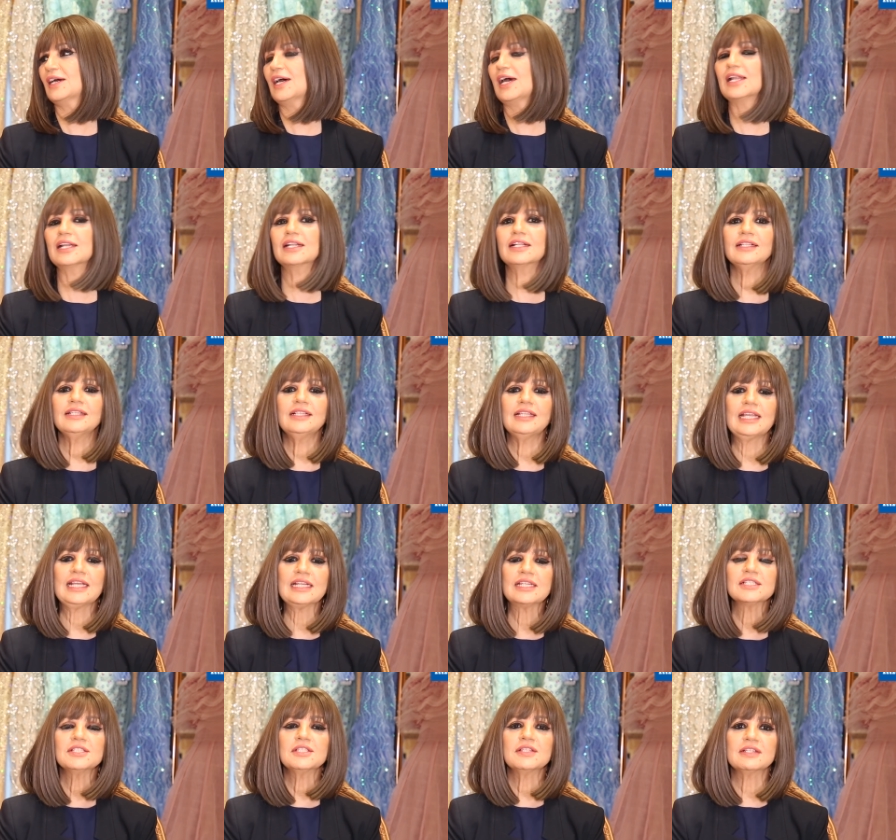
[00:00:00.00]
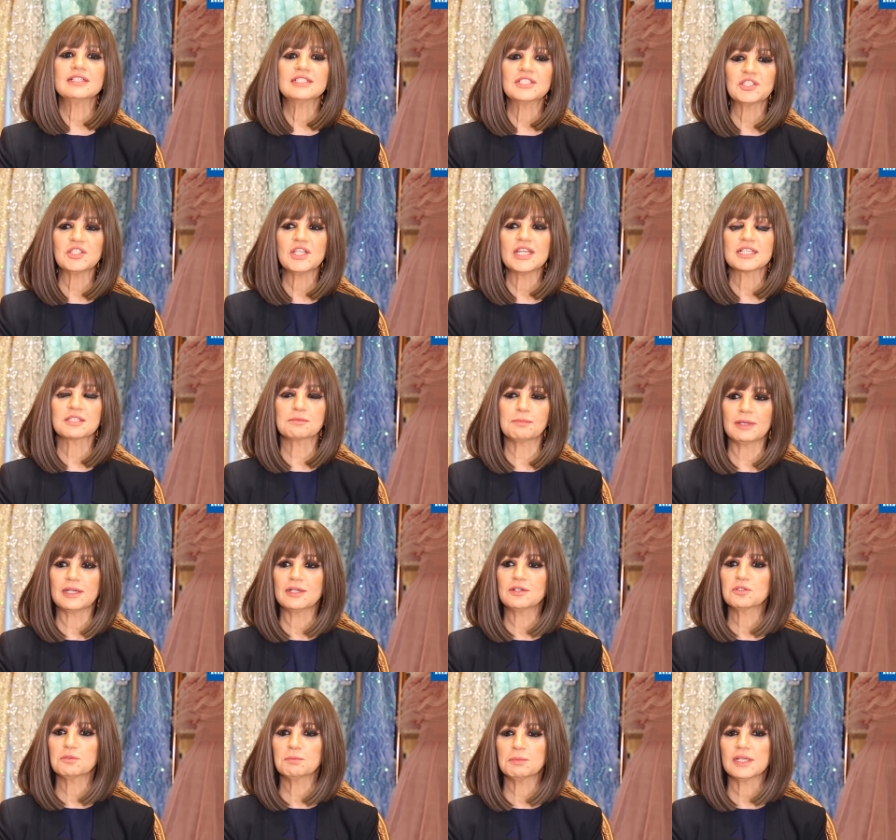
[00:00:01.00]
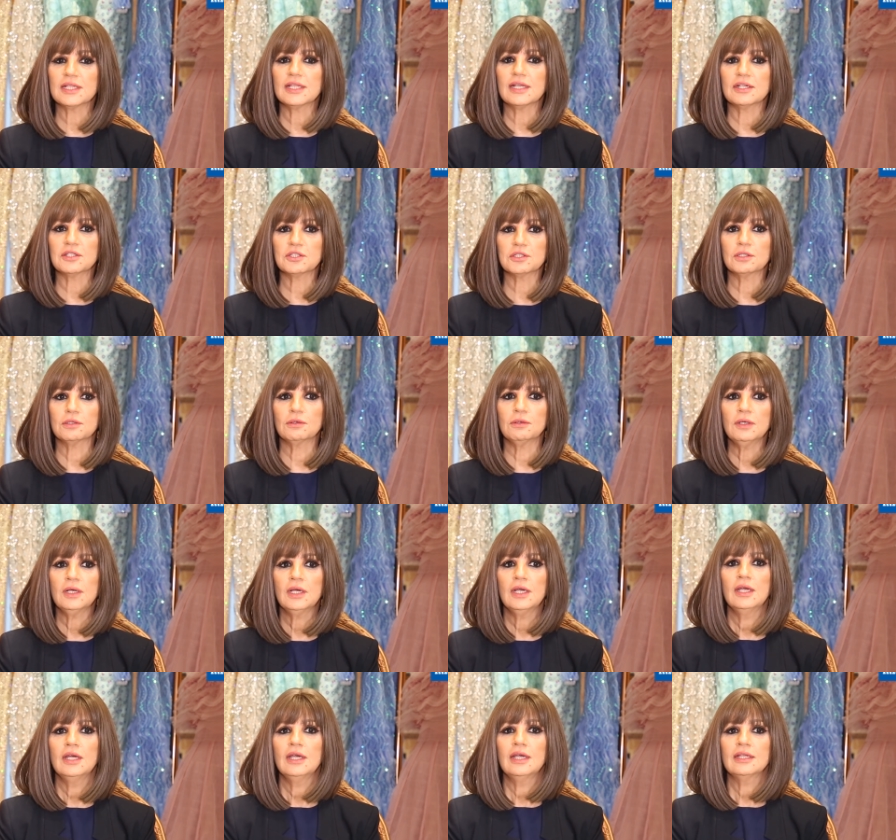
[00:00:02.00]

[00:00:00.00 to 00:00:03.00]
until later that she explained to me that, you know,